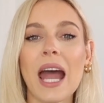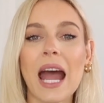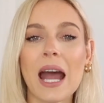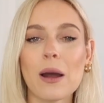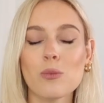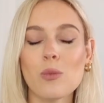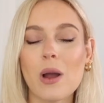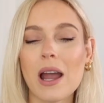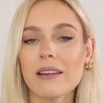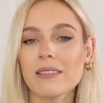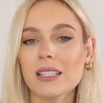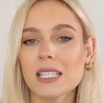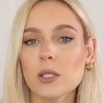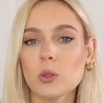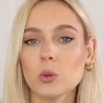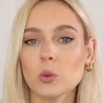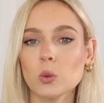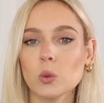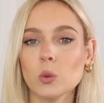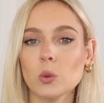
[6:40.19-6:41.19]
And
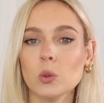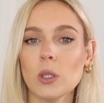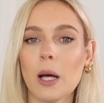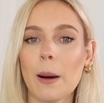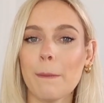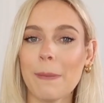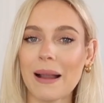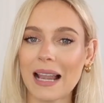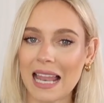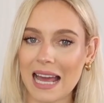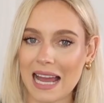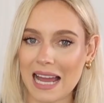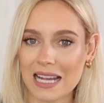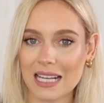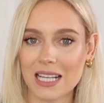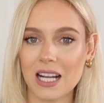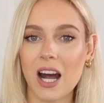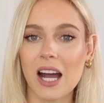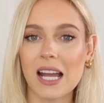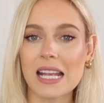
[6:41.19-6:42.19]
wearing all
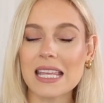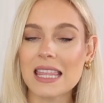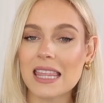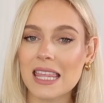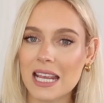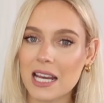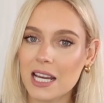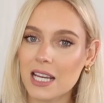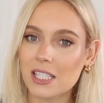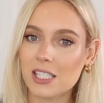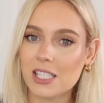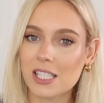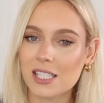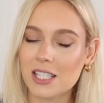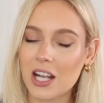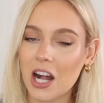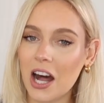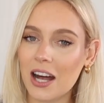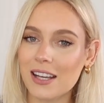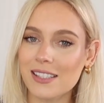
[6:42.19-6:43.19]
black, I think,
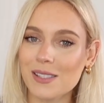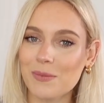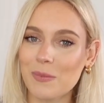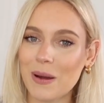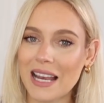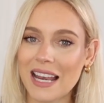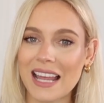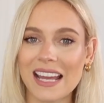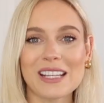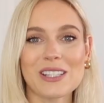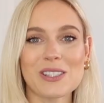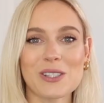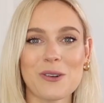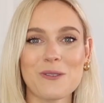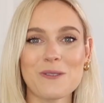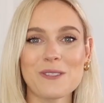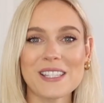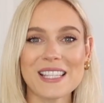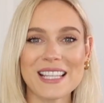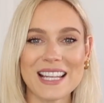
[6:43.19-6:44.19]
just cuts my legs
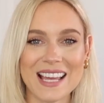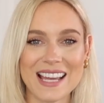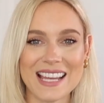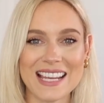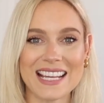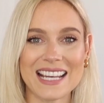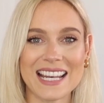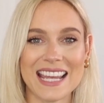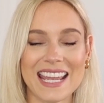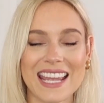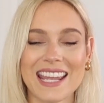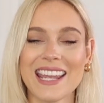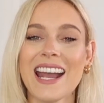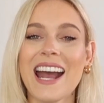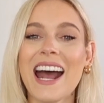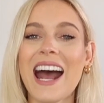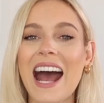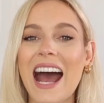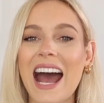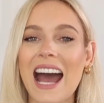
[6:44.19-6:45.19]
off slightly,
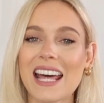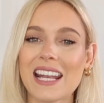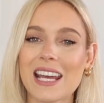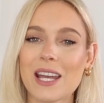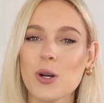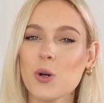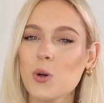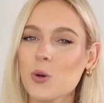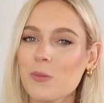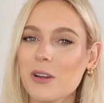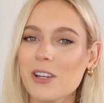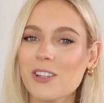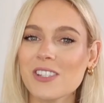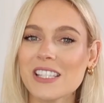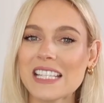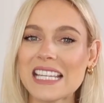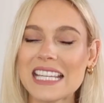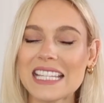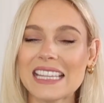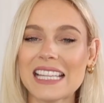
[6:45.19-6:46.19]
and I
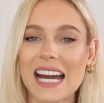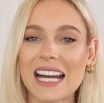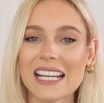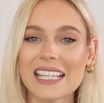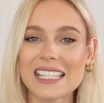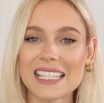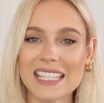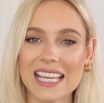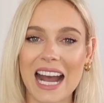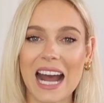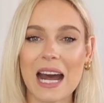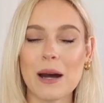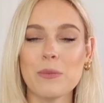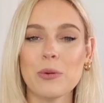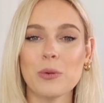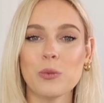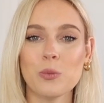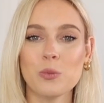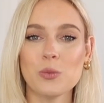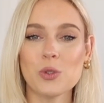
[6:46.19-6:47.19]
almost need that gap
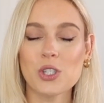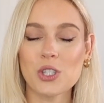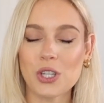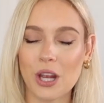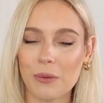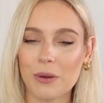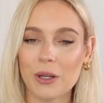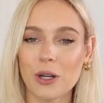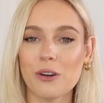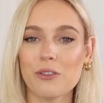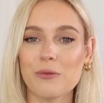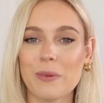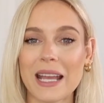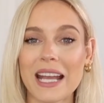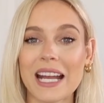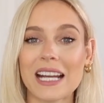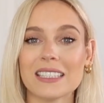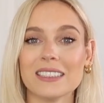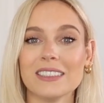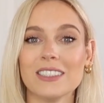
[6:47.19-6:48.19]
showing off my
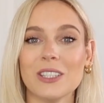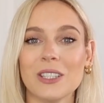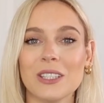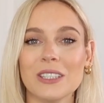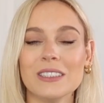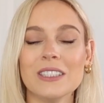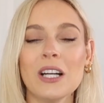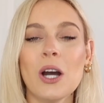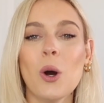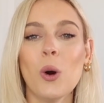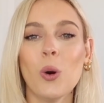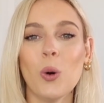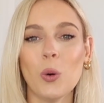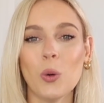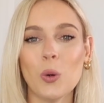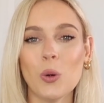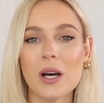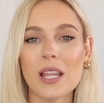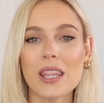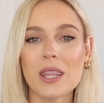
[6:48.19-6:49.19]
ankle
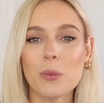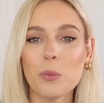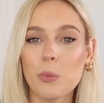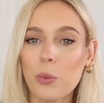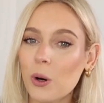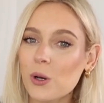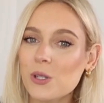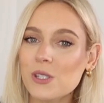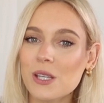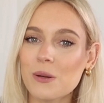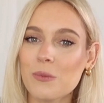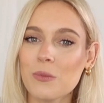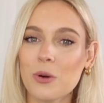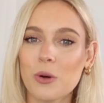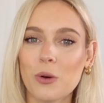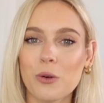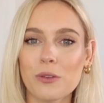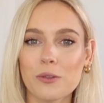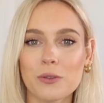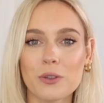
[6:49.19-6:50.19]
or the bottom
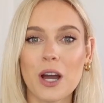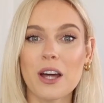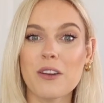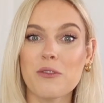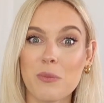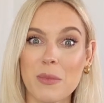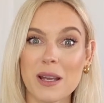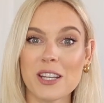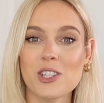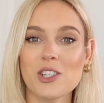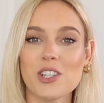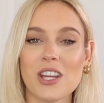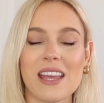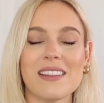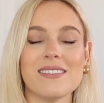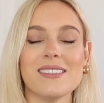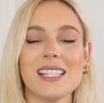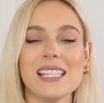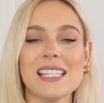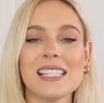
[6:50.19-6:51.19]
of kind of my
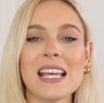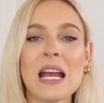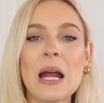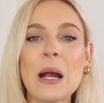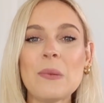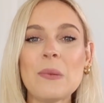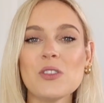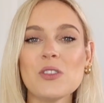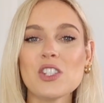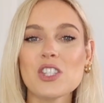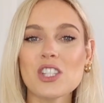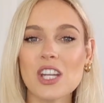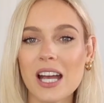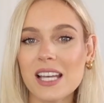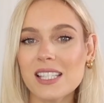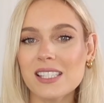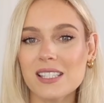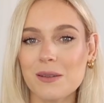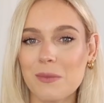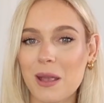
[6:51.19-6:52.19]
shins,
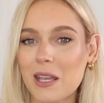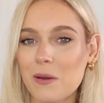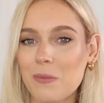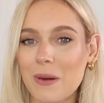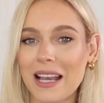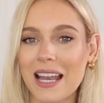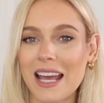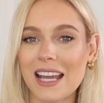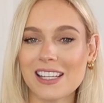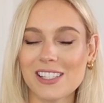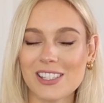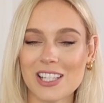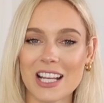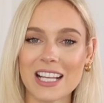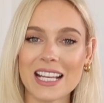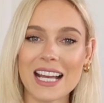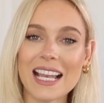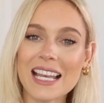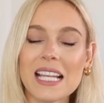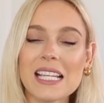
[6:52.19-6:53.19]
just to make my legs
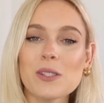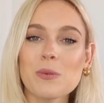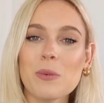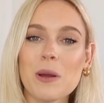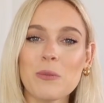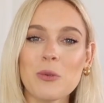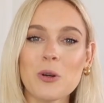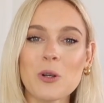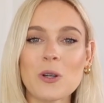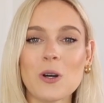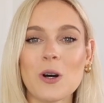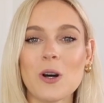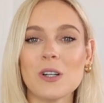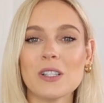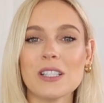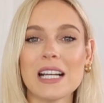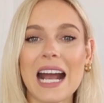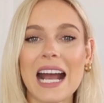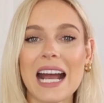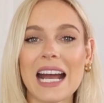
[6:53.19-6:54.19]
look a little bit more
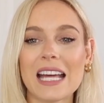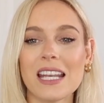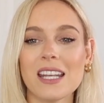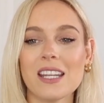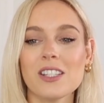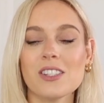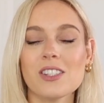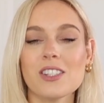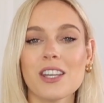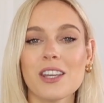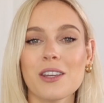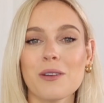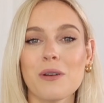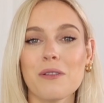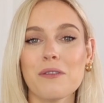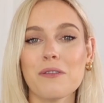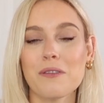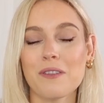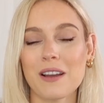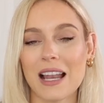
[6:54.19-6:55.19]
long and to
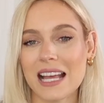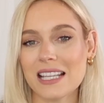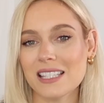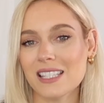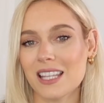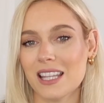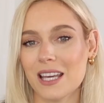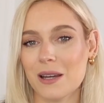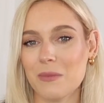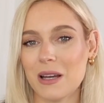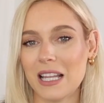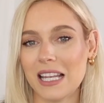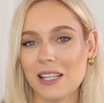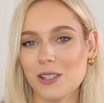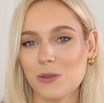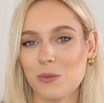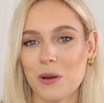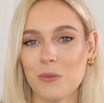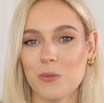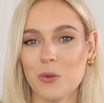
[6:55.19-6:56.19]
flatter them a
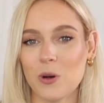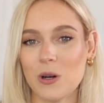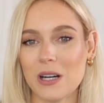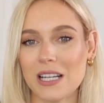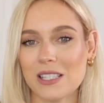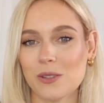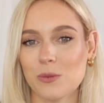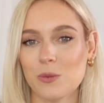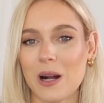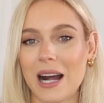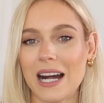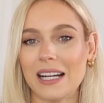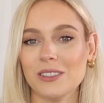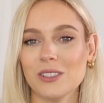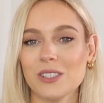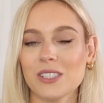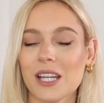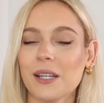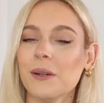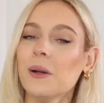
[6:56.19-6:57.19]
little bit more as
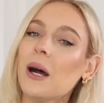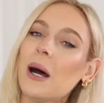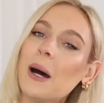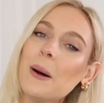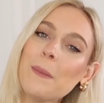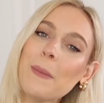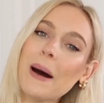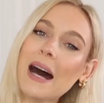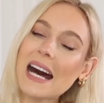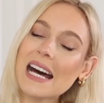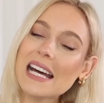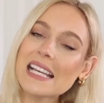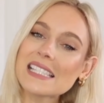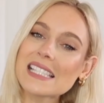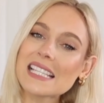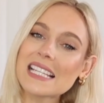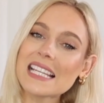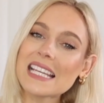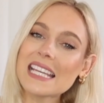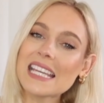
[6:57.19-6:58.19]
well. So
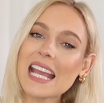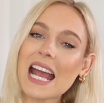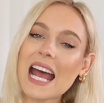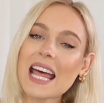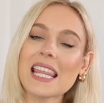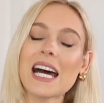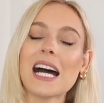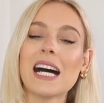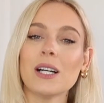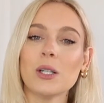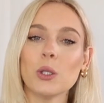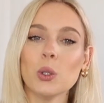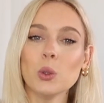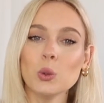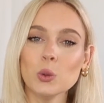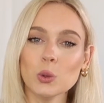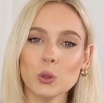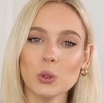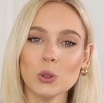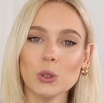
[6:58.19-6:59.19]
personally, that
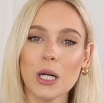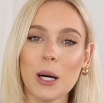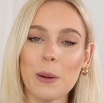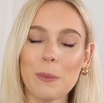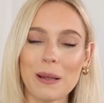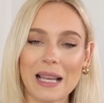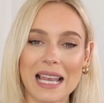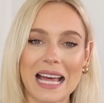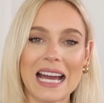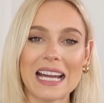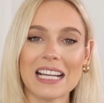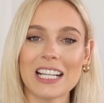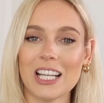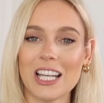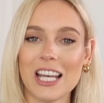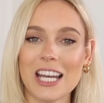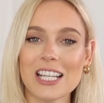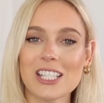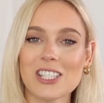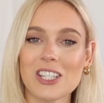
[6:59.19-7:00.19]
all black
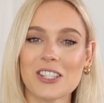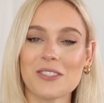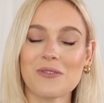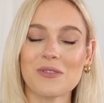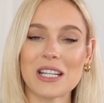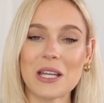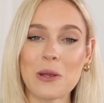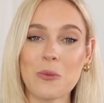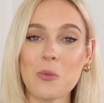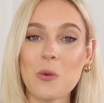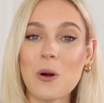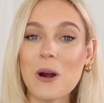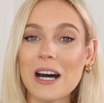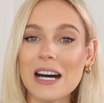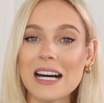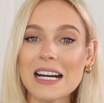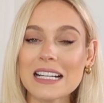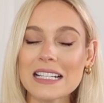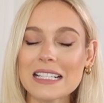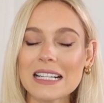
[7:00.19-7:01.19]
look doesn't really
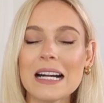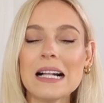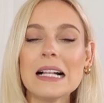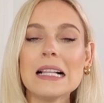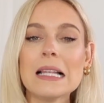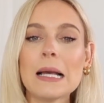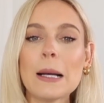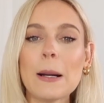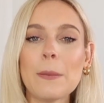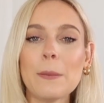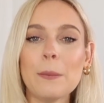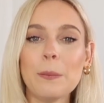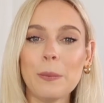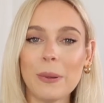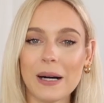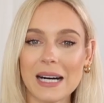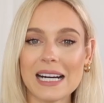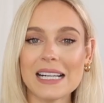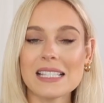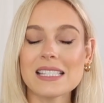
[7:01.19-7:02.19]
work,
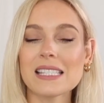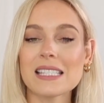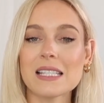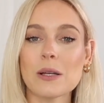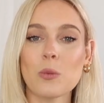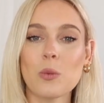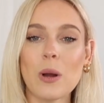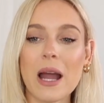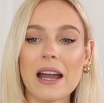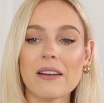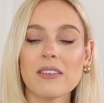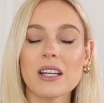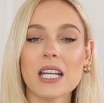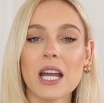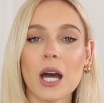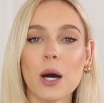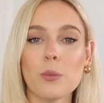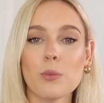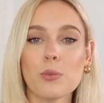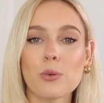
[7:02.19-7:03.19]
but
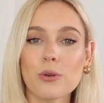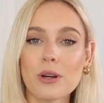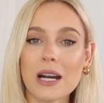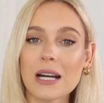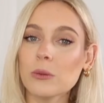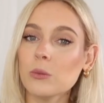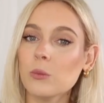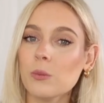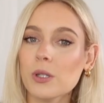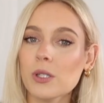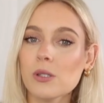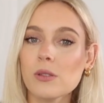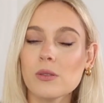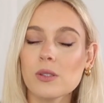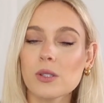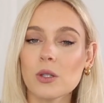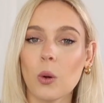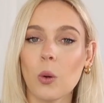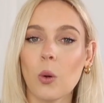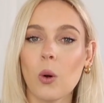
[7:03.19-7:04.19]
wearing a brown
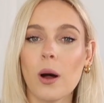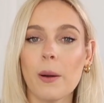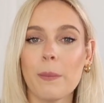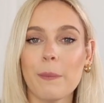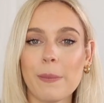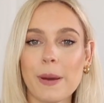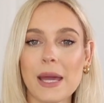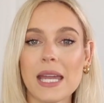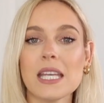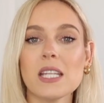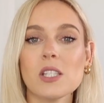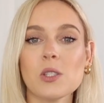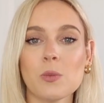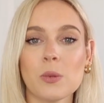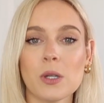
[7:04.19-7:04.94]
boot or a beige